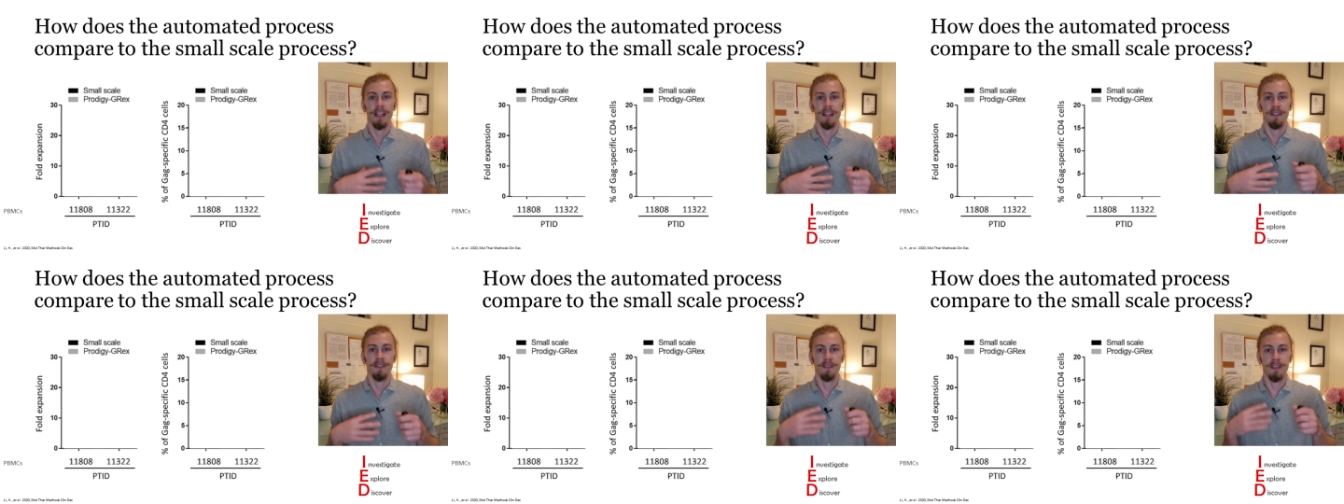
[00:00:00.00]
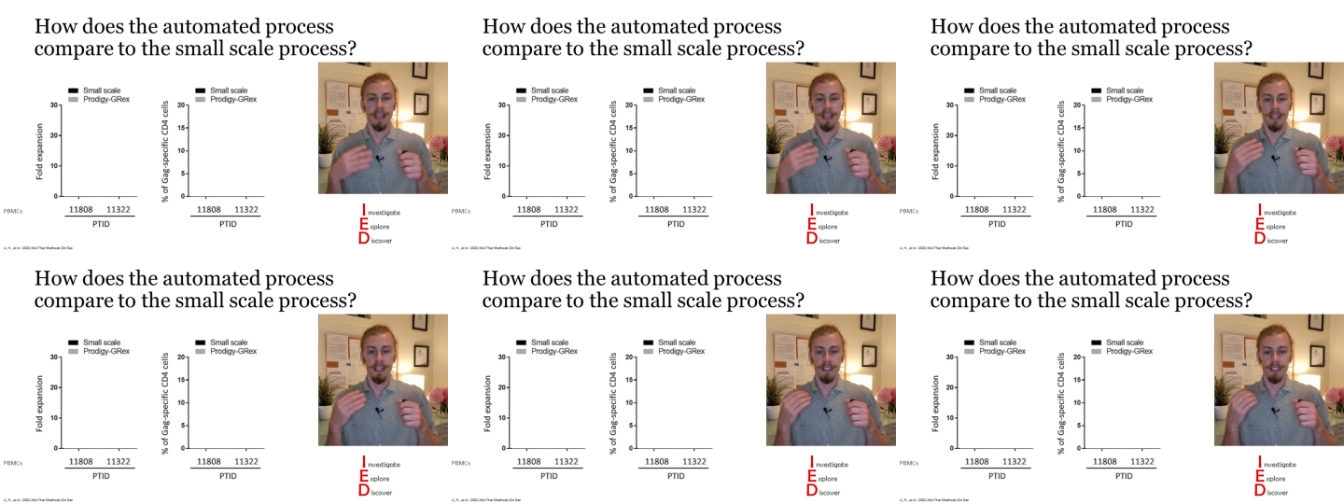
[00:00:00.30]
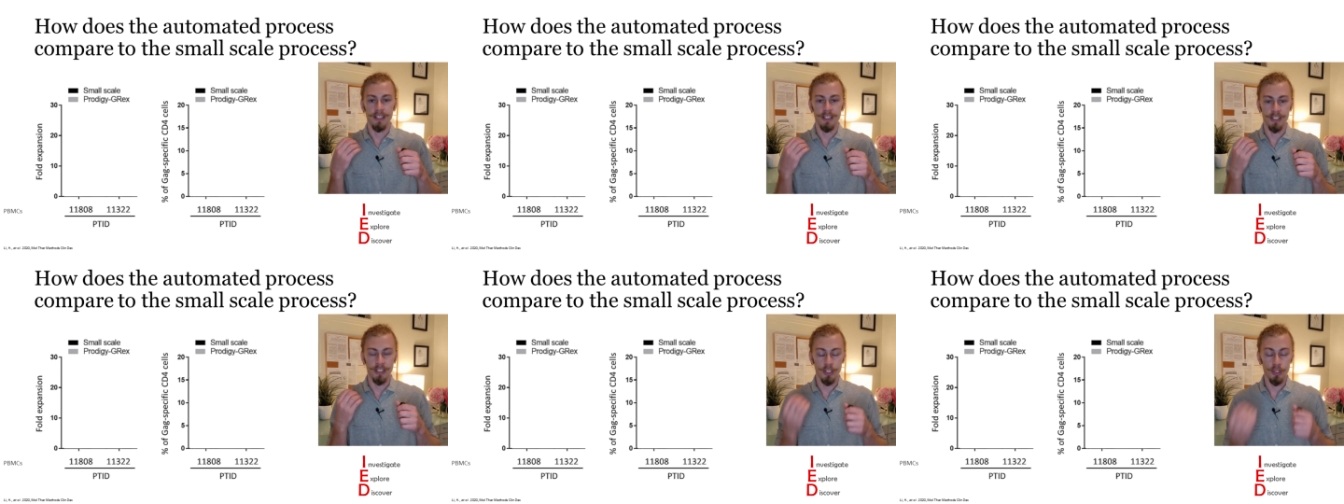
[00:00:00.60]
they
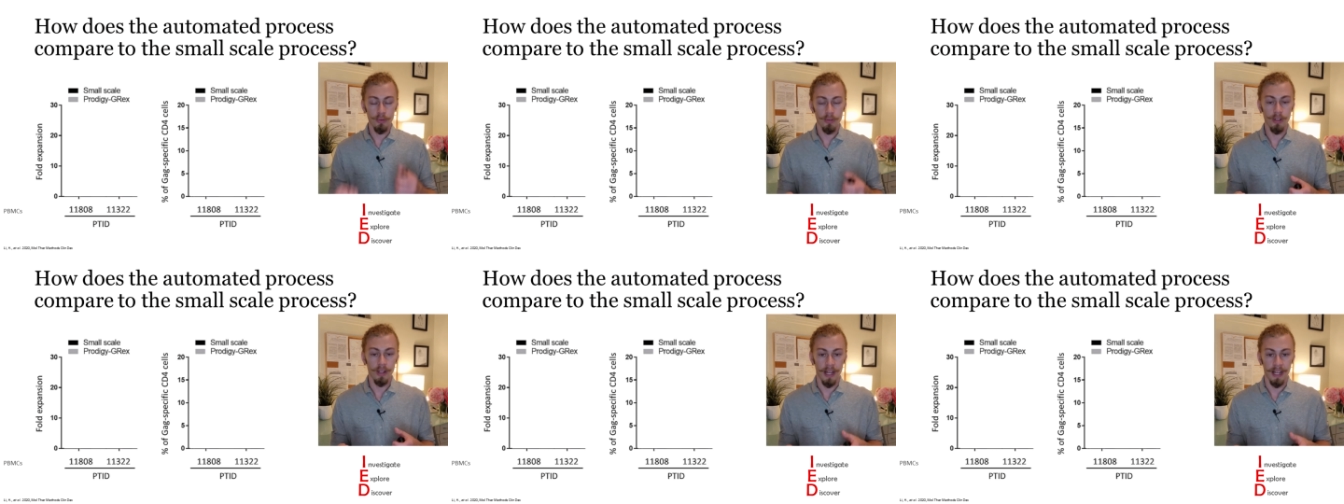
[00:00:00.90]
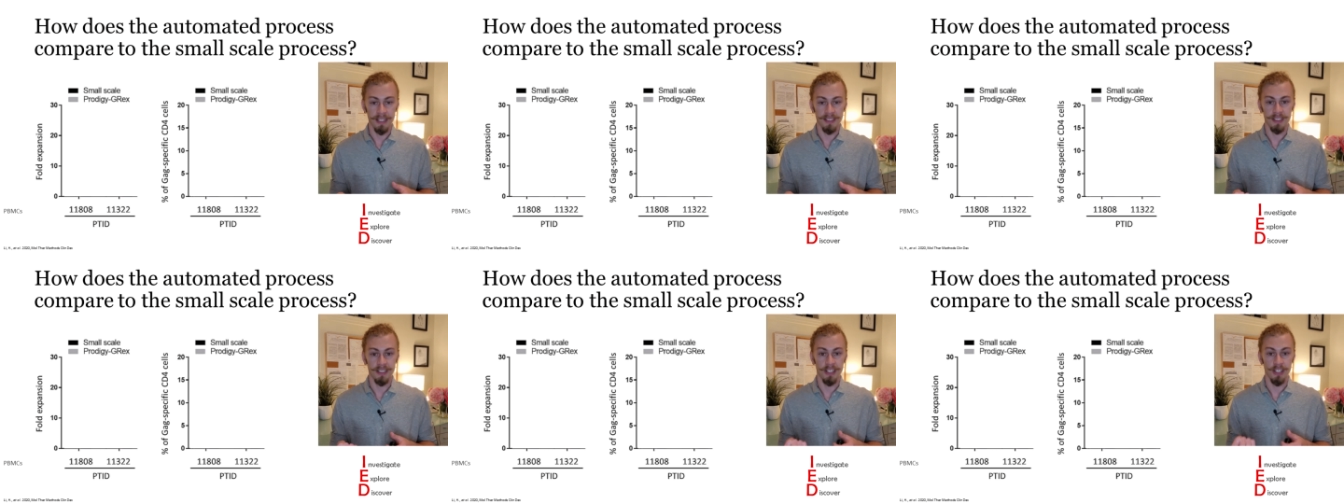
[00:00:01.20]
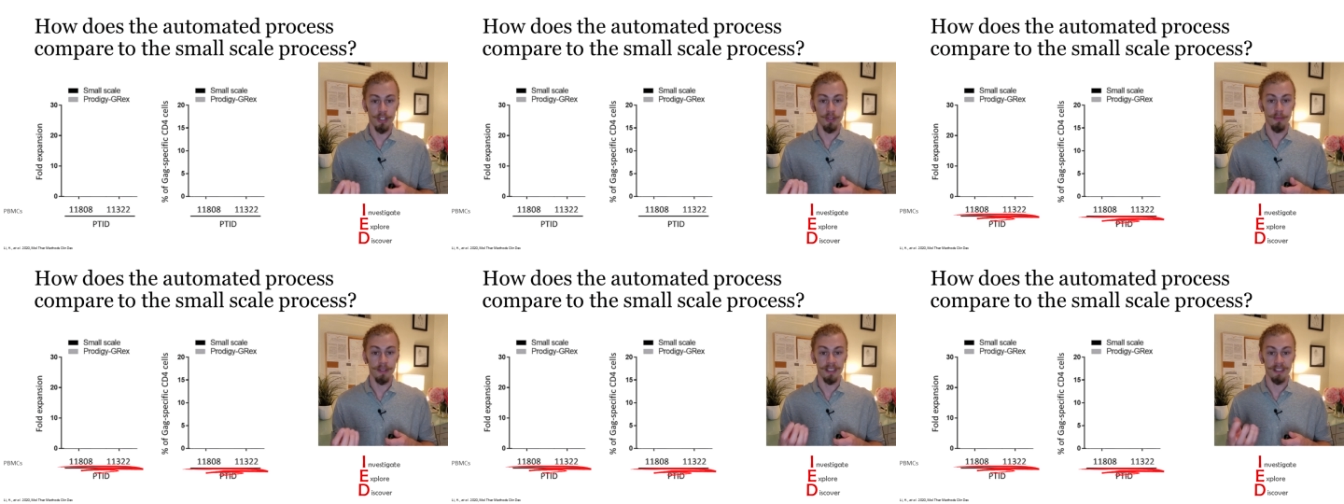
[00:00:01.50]
utilized
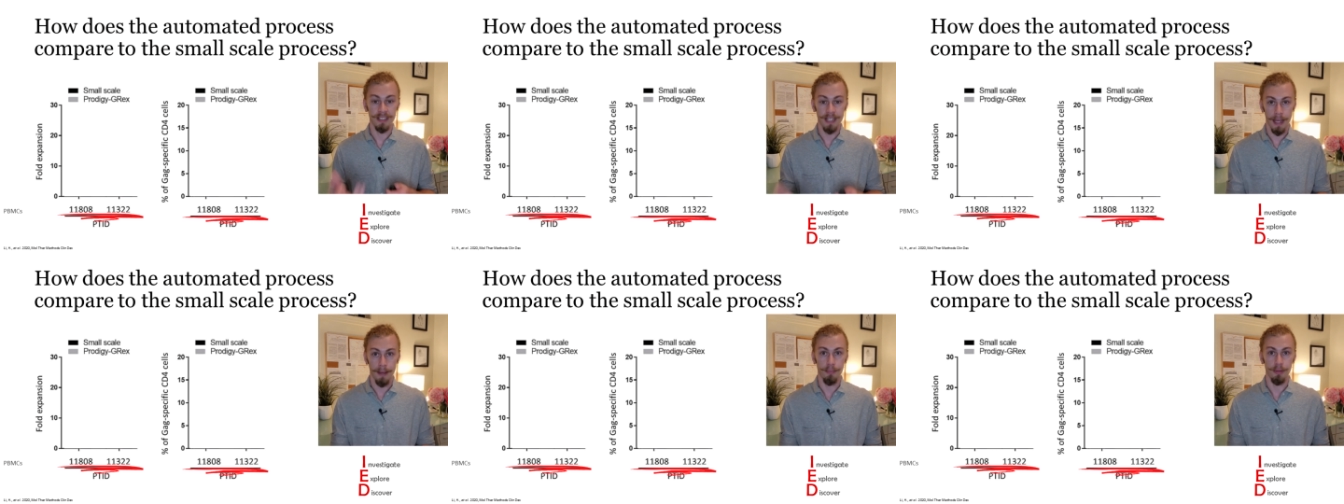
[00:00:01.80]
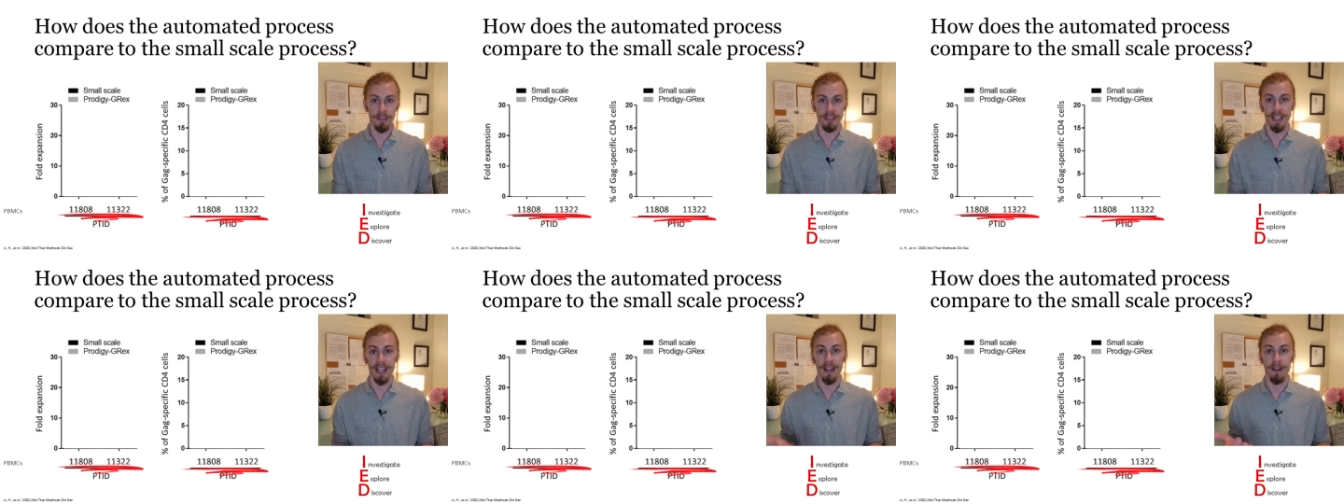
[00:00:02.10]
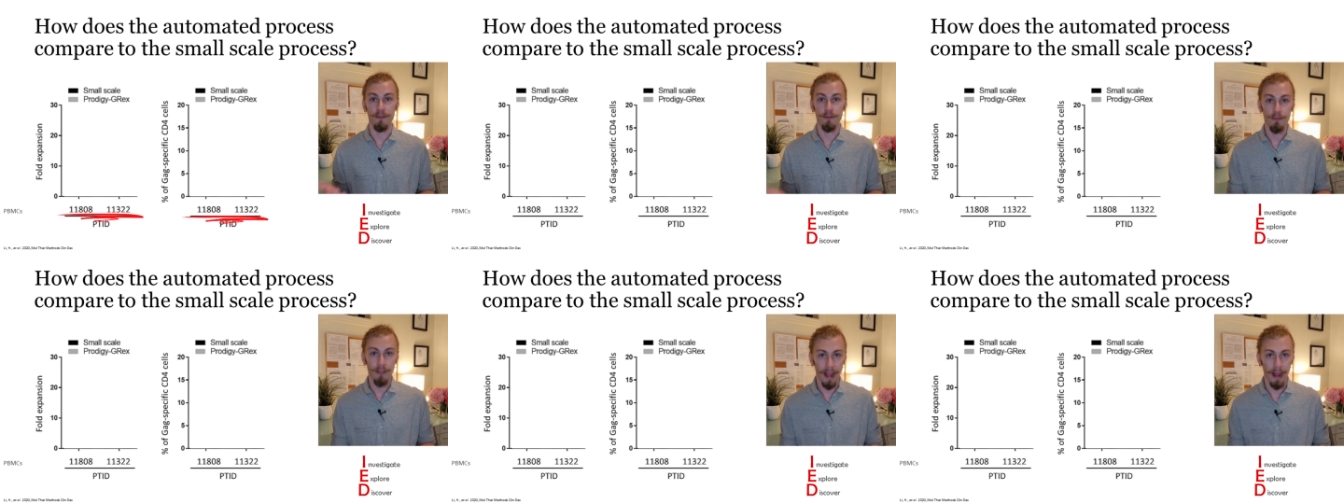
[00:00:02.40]
human samples
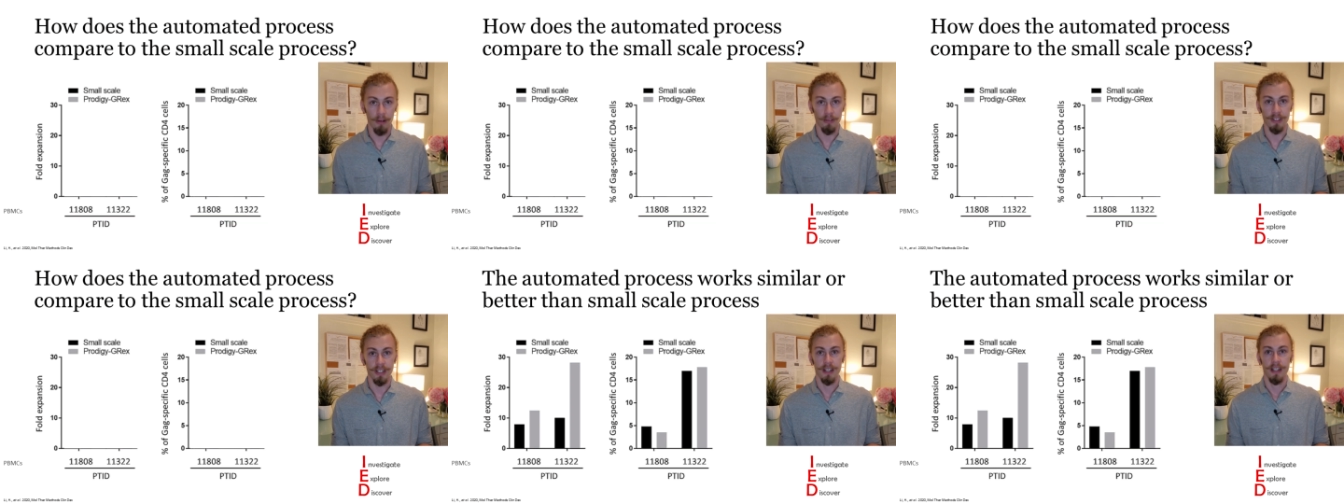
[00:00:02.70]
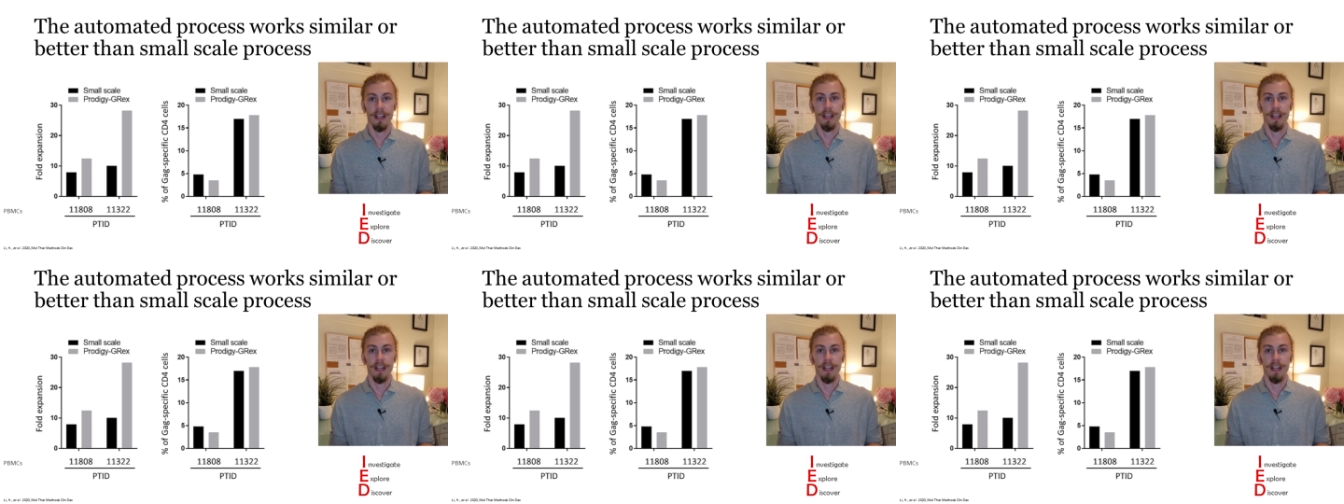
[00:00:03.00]
and found